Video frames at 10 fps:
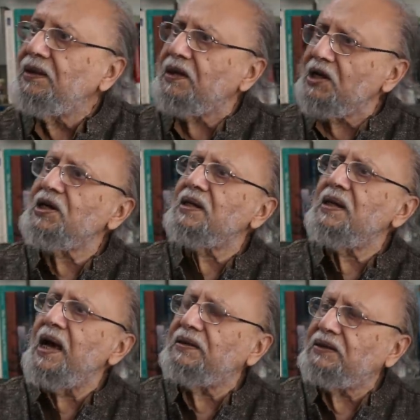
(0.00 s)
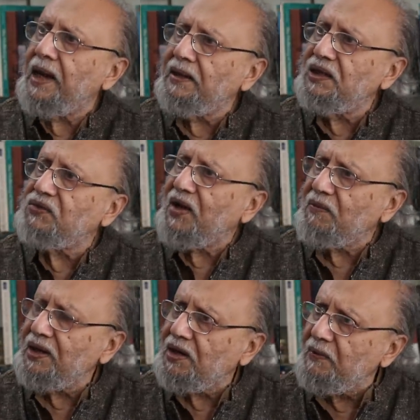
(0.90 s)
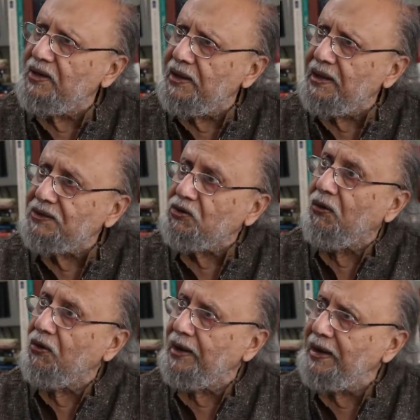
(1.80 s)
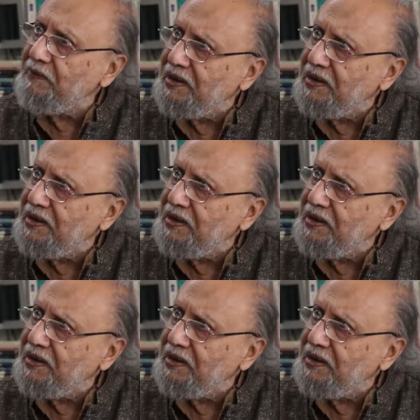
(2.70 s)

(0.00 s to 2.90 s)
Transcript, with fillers: Russian and Chinese farming community has already